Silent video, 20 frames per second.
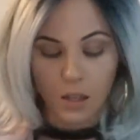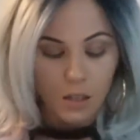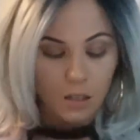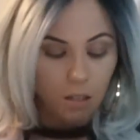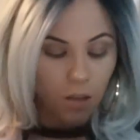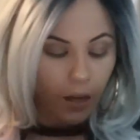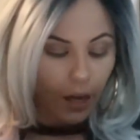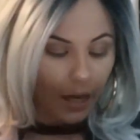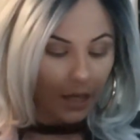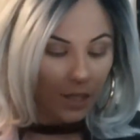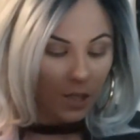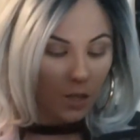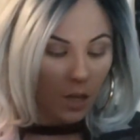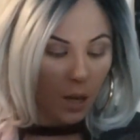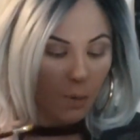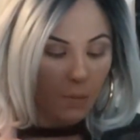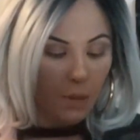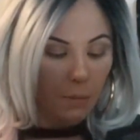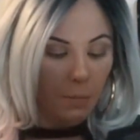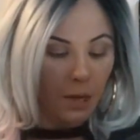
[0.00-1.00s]
So
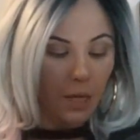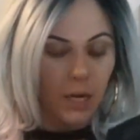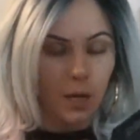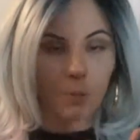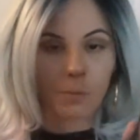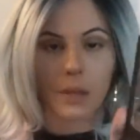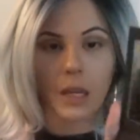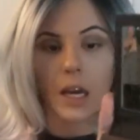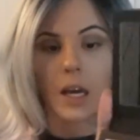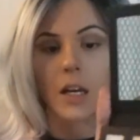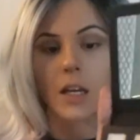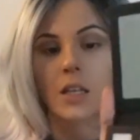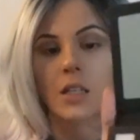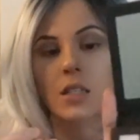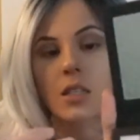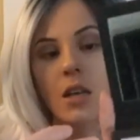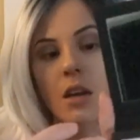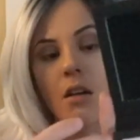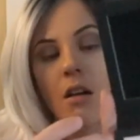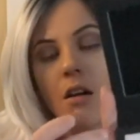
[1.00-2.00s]
I'm gonna pick up that
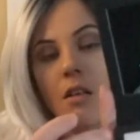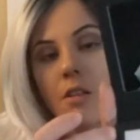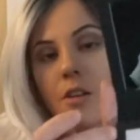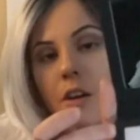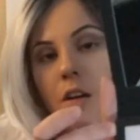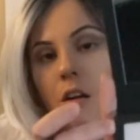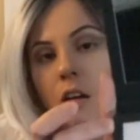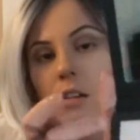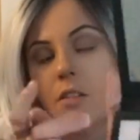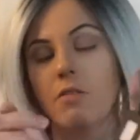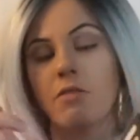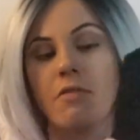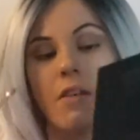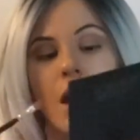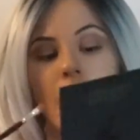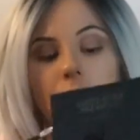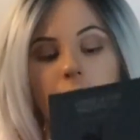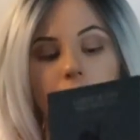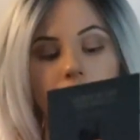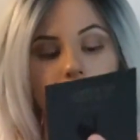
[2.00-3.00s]
color called
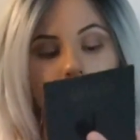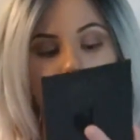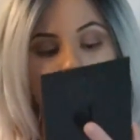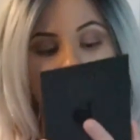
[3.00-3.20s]
Fine